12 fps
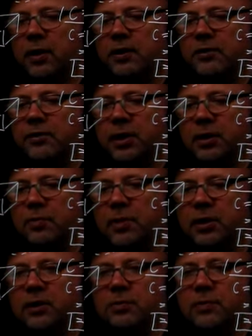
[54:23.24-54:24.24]
So that
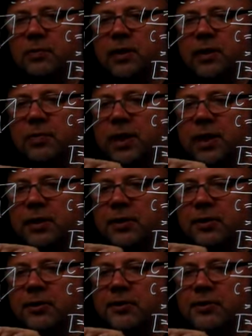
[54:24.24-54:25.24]
means we follow that
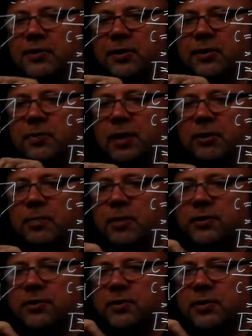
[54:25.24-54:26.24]
this is going to be our
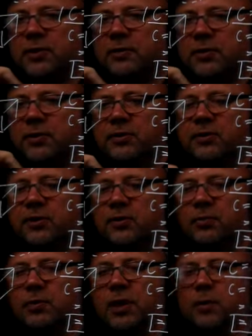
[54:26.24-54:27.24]
positive or this is going
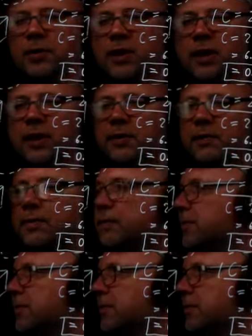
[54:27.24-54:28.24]
to be our negative.
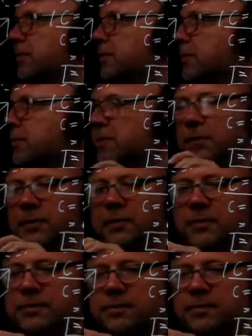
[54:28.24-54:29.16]
Okay.